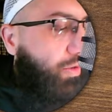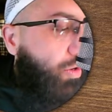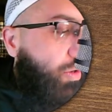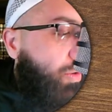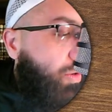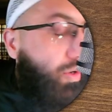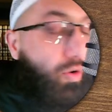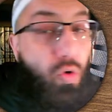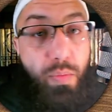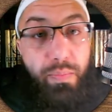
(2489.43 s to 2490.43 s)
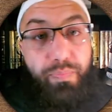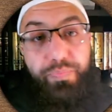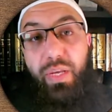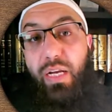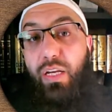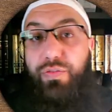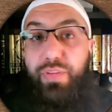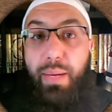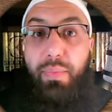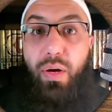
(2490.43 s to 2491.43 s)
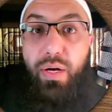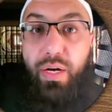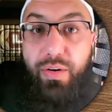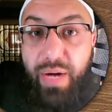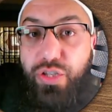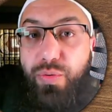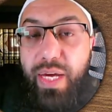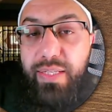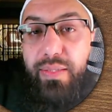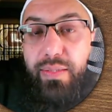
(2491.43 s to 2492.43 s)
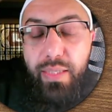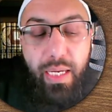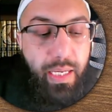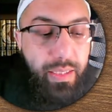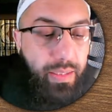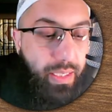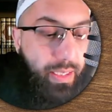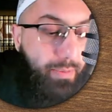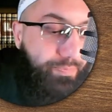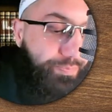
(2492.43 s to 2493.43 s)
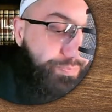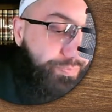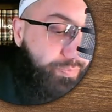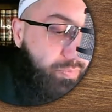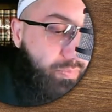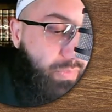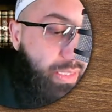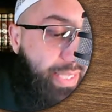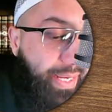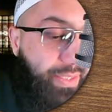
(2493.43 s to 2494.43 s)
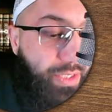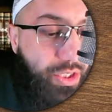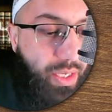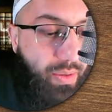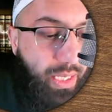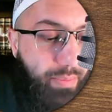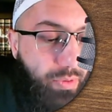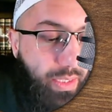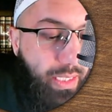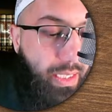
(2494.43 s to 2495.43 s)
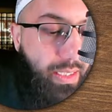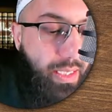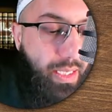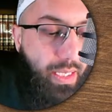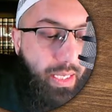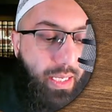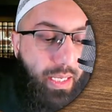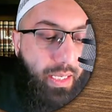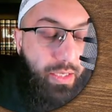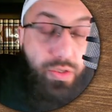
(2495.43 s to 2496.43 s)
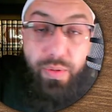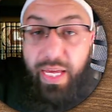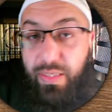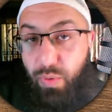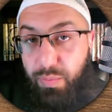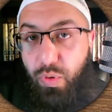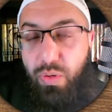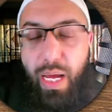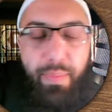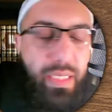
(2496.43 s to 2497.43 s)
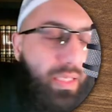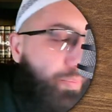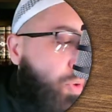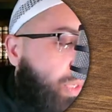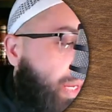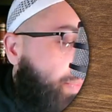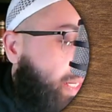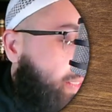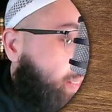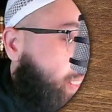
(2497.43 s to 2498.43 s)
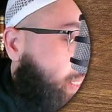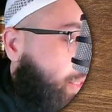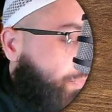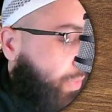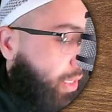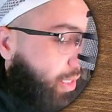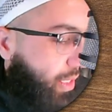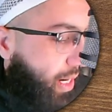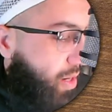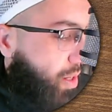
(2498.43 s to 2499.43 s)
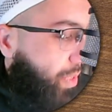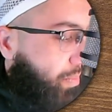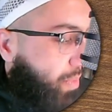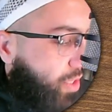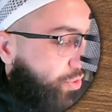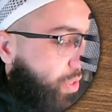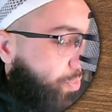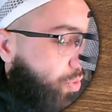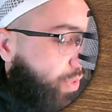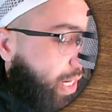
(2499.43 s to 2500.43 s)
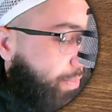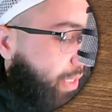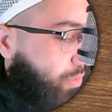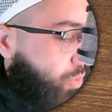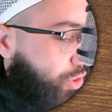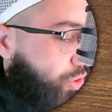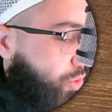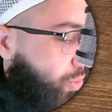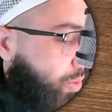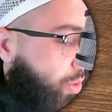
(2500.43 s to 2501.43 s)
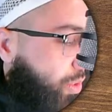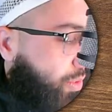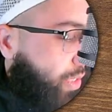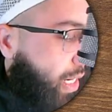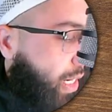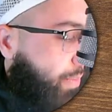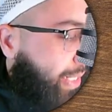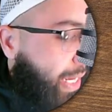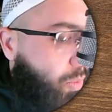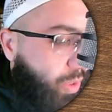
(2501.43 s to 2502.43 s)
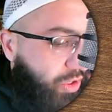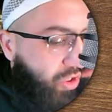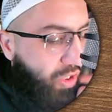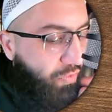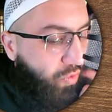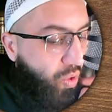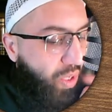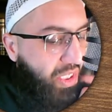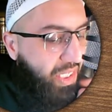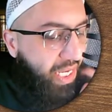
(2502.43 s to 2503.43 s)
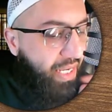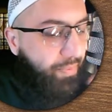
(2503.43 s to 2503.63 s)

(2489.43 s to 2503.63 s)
whom a lot of them graduated, and they can teach now, alhamdulillah. So that's one program. Another program is the Arabic Mastery Program, in which you learn the Arabic language fluently,